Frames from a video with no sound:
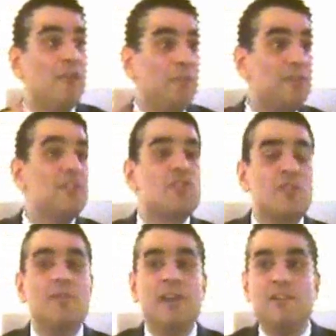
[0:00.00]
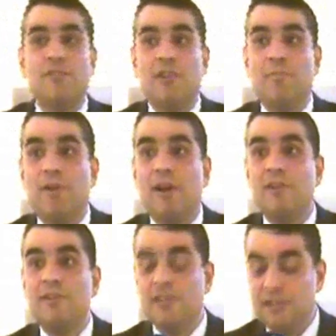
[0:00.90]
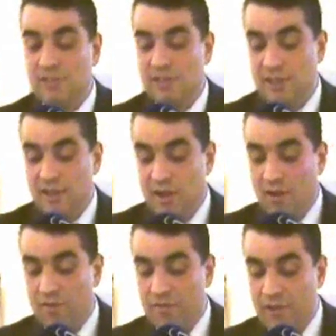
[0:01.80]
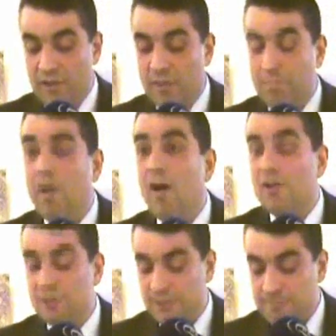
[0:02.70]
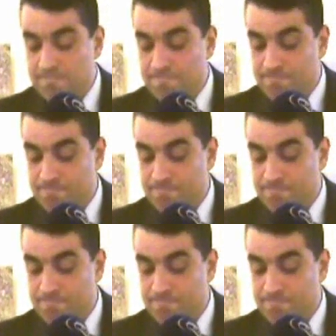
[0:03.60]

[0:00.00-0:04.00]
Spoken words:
from the discriminatory practices of the past.